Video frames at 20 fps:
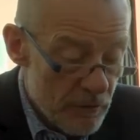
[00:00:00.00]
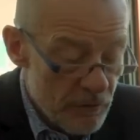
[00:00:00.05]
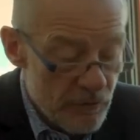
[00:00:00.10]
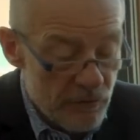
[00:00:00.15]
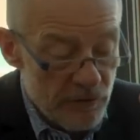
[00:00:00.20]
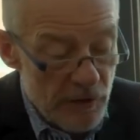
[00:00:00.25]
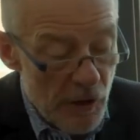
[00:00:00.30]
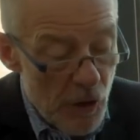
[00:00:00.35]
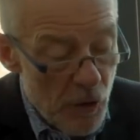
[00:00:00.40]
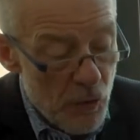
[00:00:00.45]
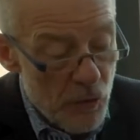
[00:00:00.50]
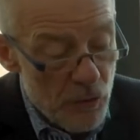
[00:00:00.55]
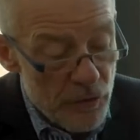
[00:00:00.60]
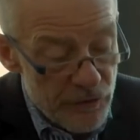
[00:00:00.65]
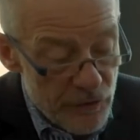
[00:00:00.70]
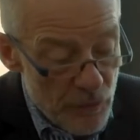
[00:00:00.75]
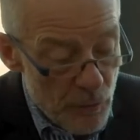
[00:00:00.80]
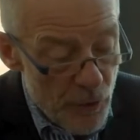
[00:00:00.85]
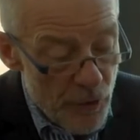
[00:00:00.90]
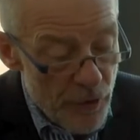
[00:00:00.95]
slow
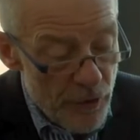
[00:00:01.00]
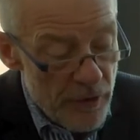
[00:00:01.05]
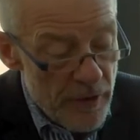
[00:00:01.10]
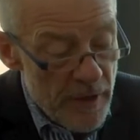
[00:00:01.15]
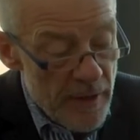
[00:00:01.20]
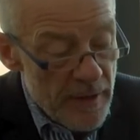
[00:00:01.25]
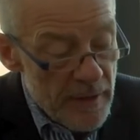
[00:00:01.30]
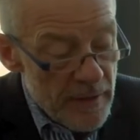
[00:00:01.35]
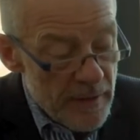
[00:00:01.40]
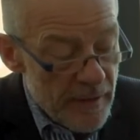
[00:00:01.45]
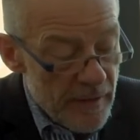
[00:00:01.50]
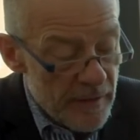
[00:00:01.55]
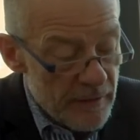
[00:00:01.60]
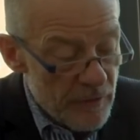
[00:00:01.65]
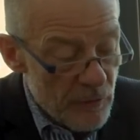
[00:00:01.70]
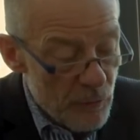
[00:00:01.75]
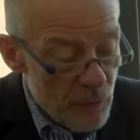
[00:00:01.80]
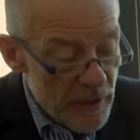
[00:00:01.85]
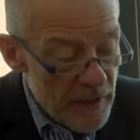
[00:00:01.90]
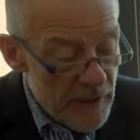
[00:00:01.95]
you were and
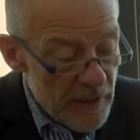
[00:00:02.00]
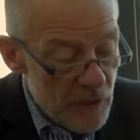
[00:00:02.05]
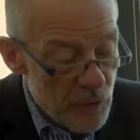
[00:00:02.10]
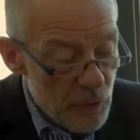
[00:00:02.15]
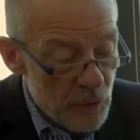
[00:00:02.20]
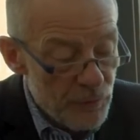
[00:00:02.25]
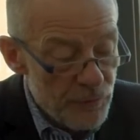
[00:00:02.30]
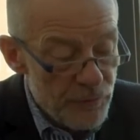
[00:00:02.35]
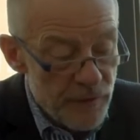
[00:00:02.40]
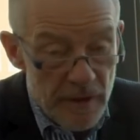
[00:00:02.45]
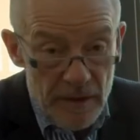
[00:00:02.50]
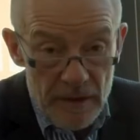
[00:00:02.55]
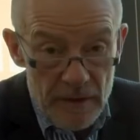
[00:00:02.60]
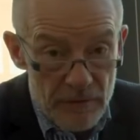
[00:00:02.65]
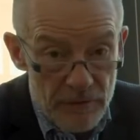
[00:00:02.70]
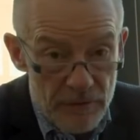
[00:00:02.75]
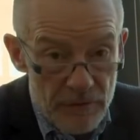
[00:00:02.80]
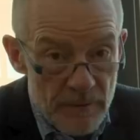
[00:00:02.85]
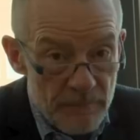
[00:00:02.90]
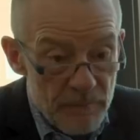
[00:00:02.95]
the really cool thing
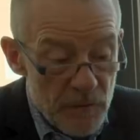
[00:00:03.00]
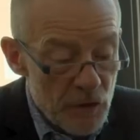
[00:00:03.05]
is